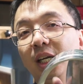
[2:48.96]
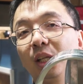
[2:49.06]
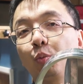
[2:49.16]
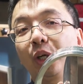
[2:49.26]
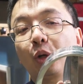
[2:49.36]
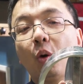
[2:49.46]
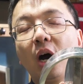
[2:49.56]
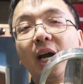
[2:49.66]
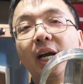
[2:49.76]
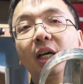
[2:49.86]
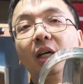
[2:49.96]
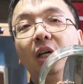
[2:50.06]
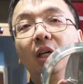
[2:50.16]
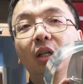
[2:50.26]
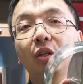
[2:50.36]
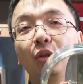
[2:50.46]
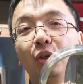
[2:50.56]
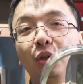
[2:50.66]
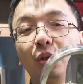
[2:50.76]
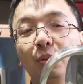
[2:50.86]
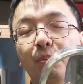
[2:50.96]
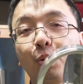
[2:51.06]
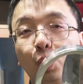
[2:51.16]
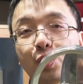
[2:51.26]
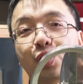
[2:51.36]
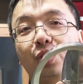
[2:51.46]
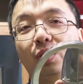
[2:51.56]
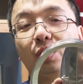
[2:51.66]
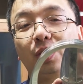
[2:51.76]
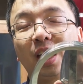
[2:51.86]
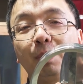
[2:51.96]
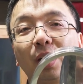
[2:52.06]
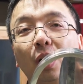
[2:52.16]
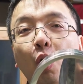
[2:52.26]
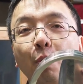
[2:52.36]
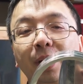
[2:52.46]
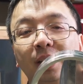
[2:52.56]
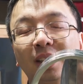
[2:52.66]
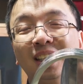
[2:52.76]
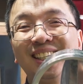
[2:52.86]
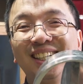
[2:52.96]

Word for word: it requires to push to keep it open.